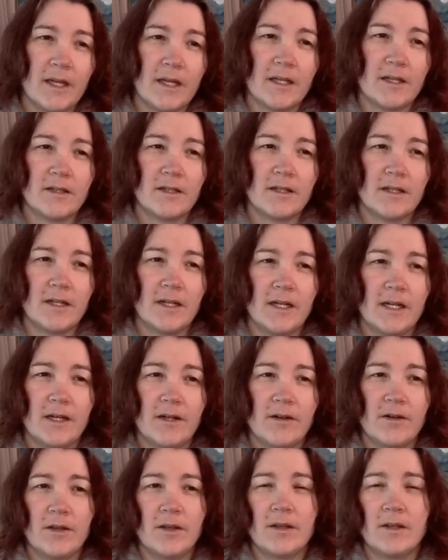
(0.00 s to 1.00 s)
And
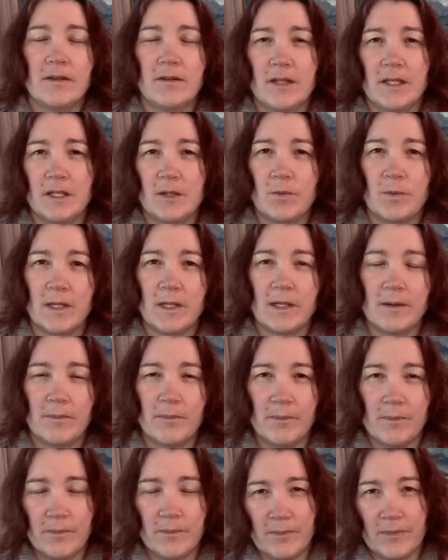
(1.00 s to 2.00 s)
here
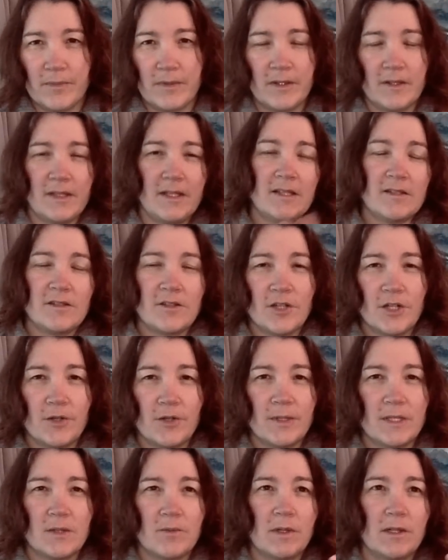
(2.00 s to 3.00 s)
the
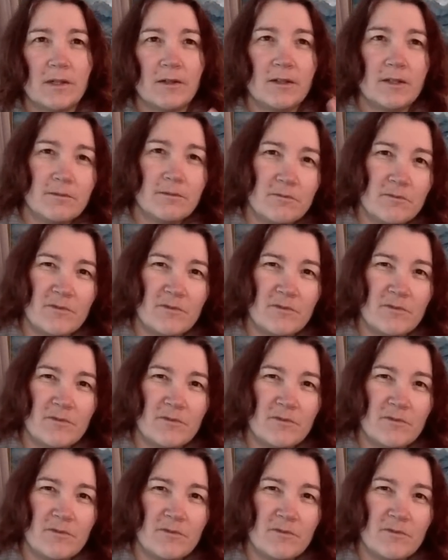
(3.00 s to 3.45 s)
e-service will